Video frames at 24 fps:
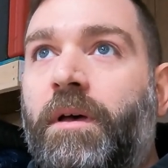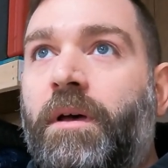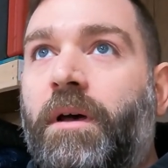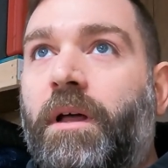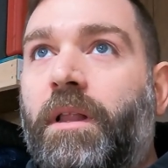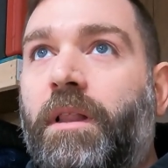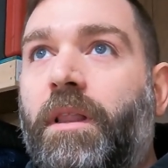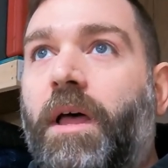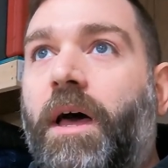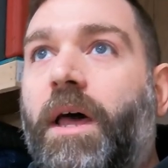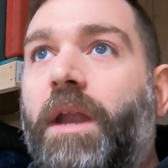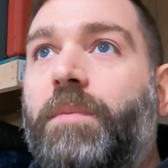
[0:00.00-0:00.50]

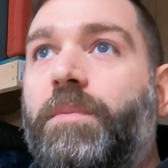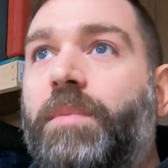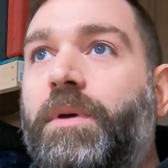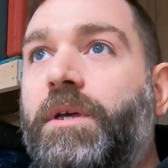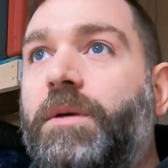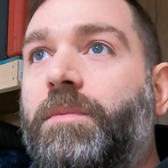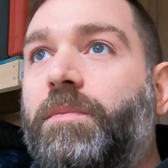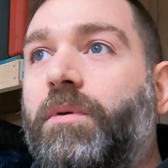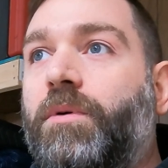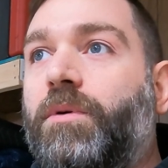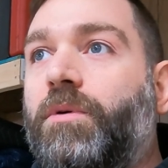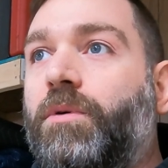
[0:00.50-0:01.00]
A lot of
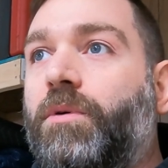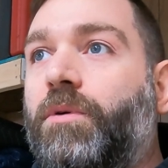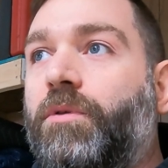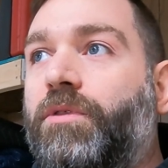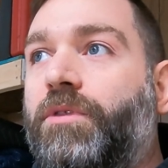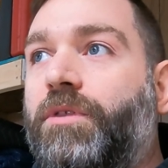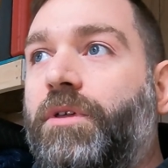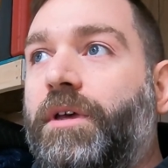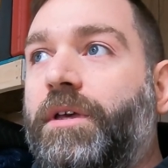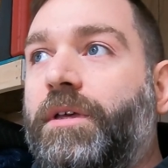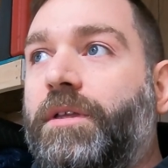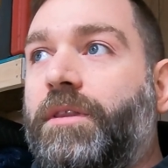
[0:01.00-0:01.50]
people
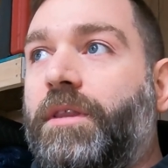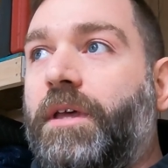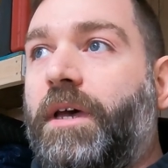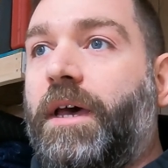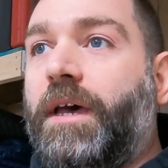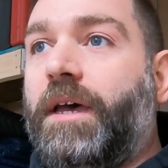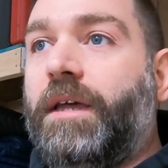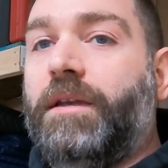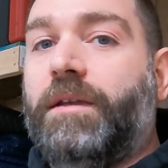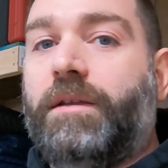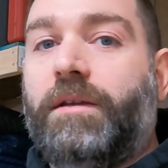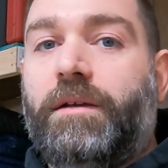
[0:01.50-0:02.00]
think
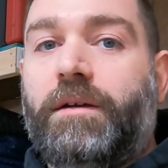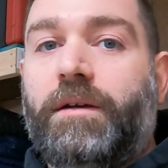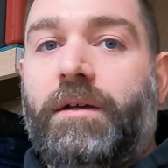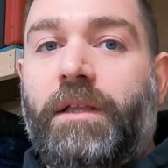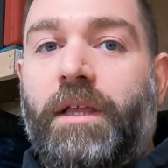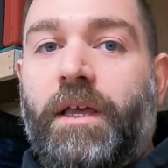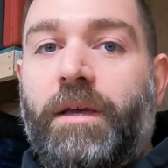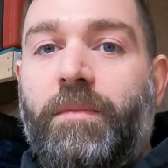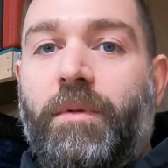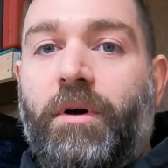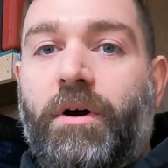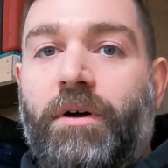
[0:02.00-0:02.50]
that
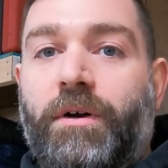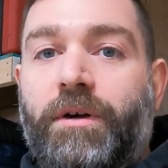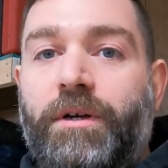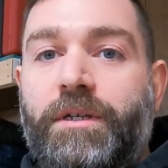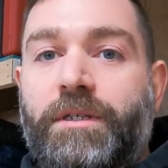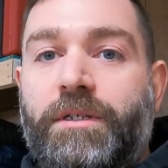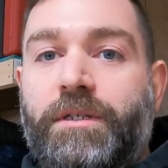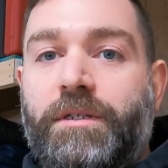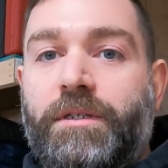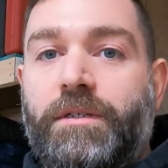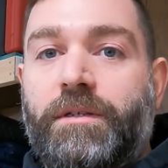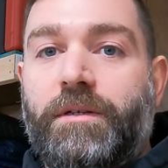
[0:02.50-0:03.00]
clay bar
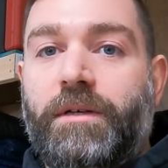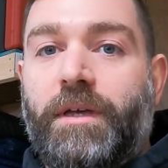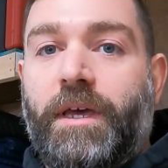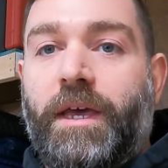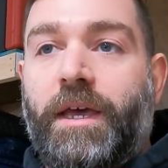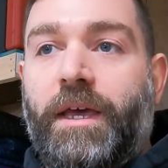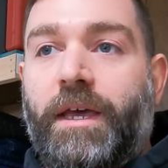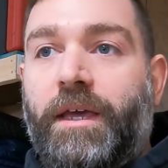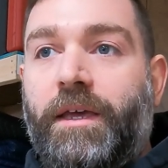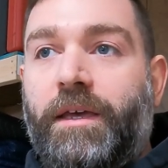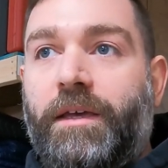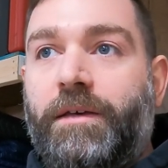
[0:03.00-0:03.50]
is
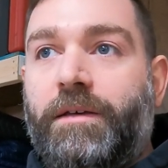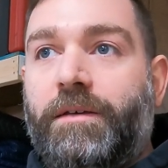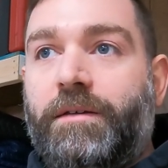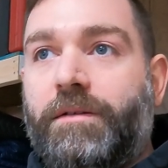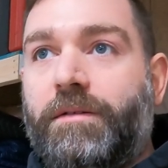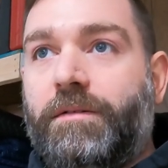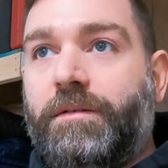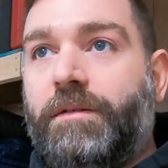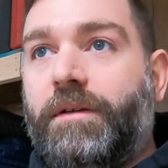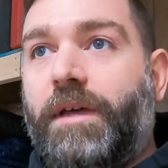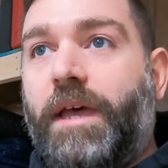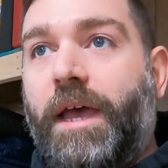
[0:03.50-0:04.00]
a
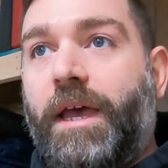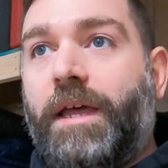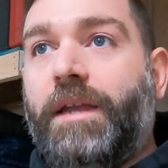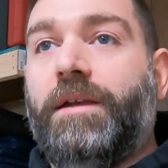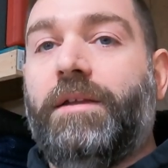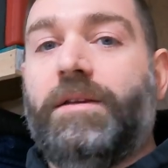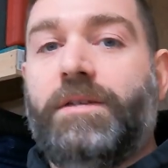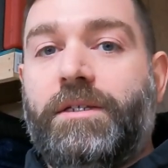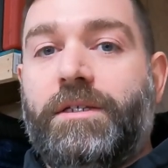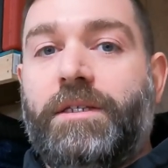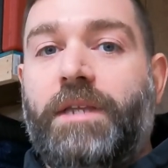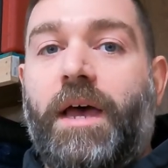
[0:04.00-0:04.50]

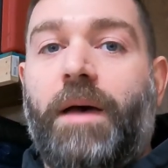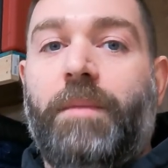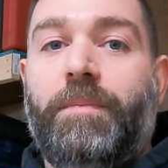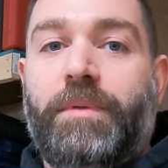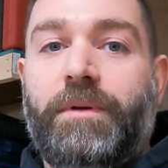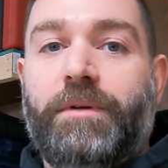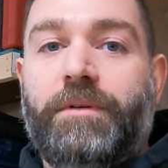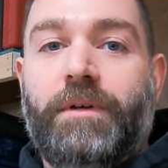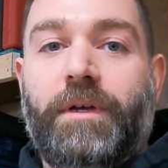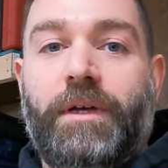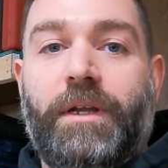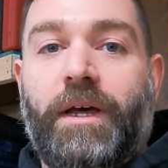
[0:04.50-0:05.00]
end step,
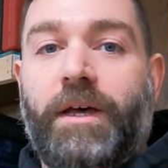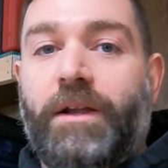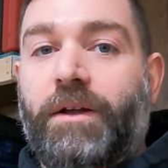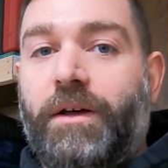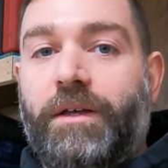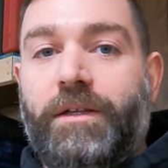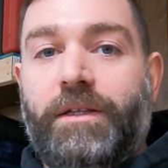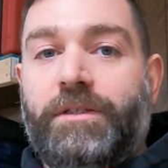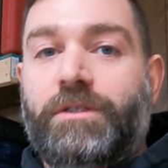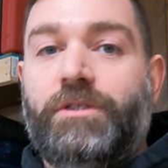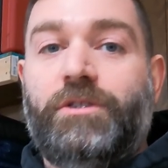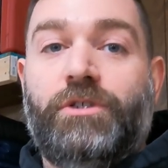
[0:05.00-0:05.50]
and
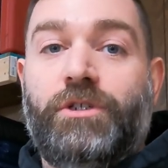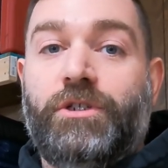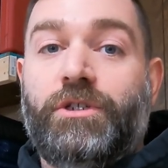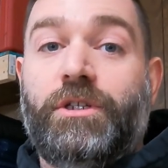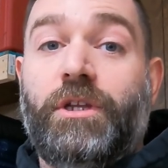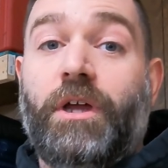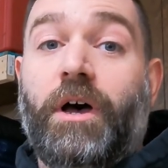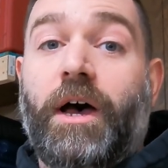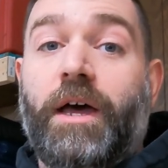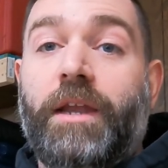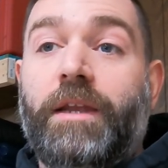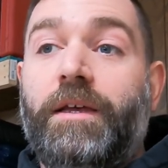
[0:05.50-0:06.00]
it's just
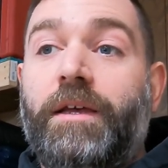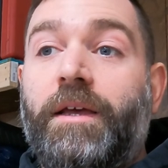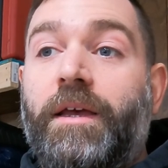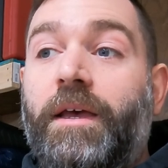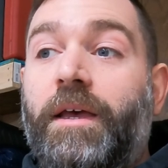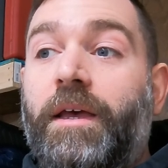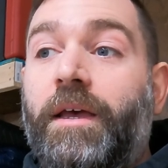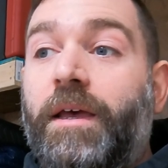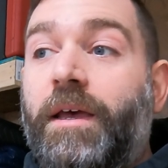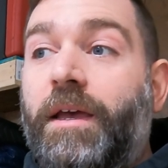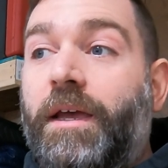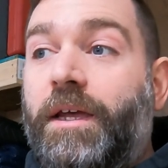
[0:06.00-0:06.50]
not.
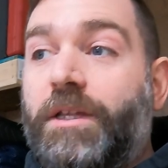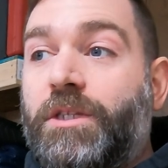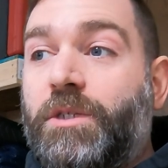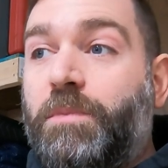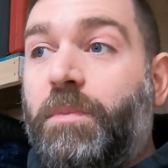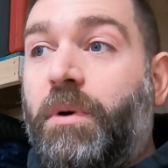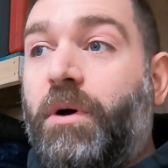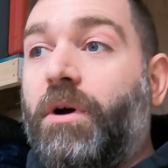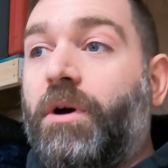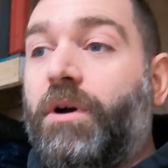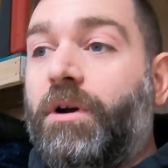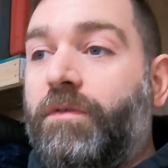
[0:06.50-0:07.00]
It's
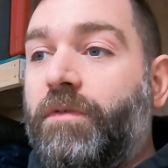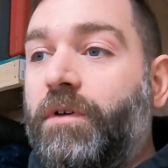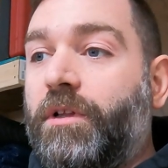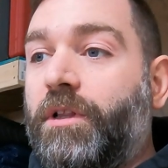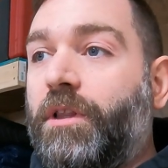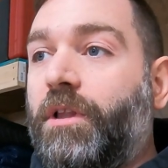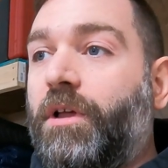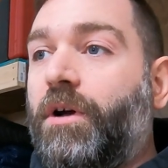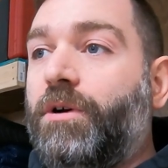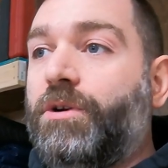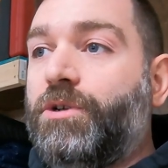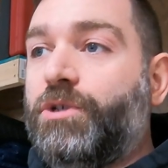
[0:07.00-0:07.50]
part of a
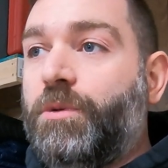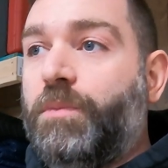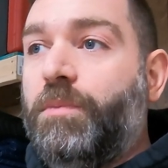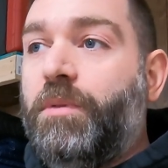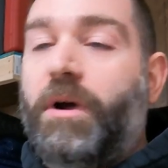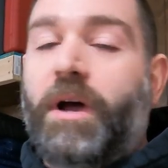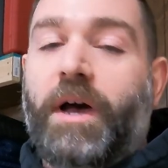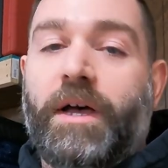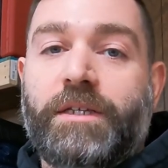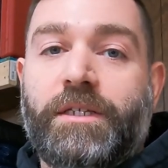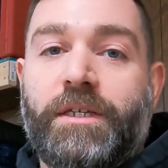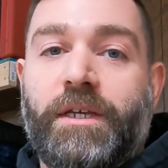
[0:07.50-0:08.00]
larger
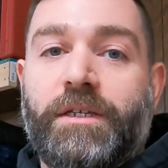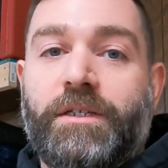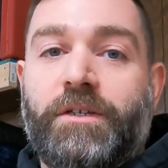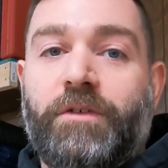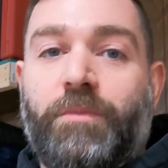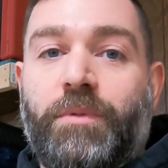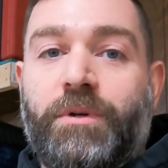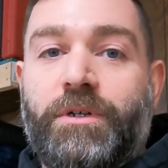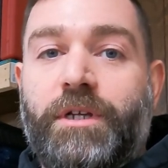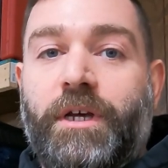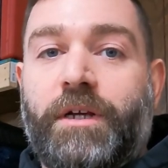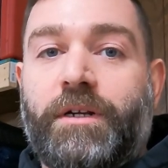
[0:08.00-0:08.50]
process
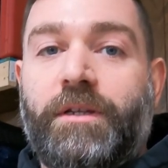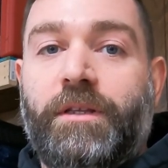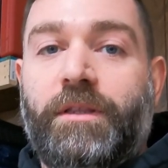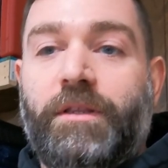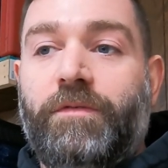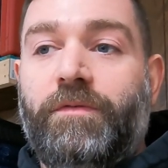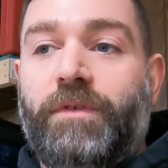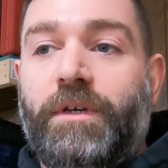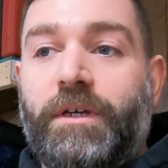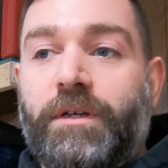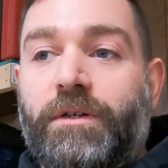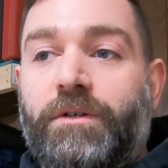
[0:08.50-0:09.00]
of protecting the
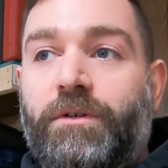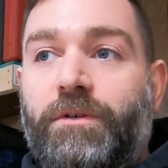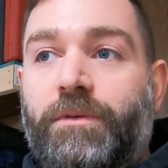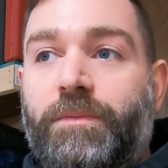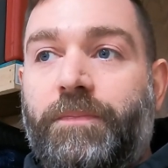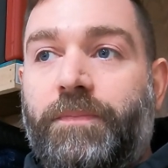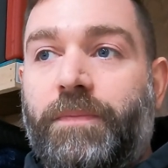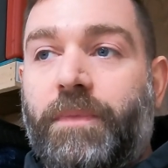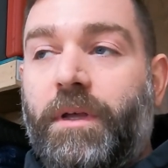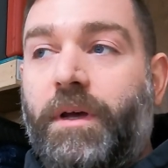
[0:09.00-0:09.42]
vehicle.